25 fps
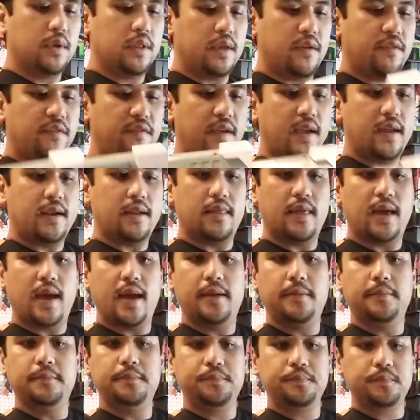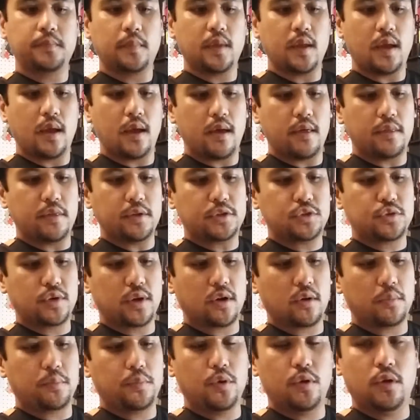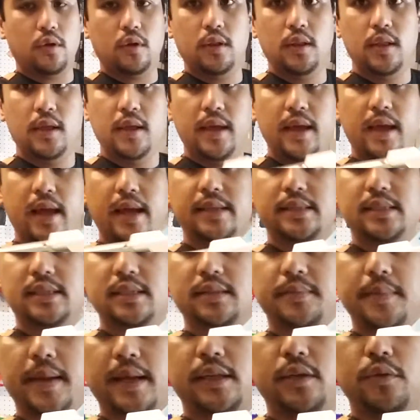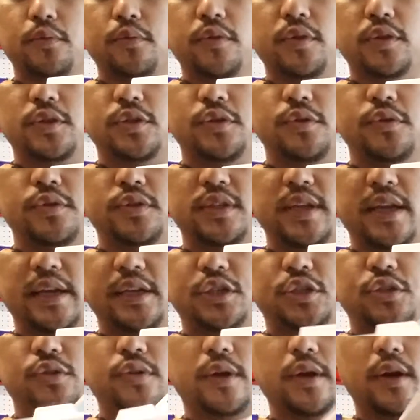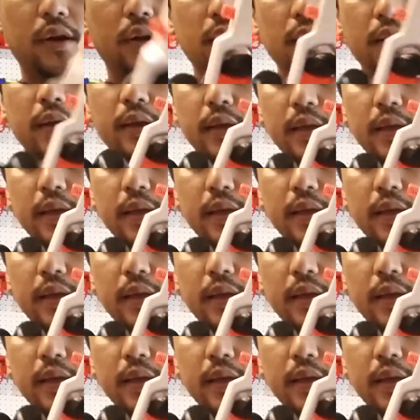really a fan of that. The trigger pull, as expected with a two-stage trigger,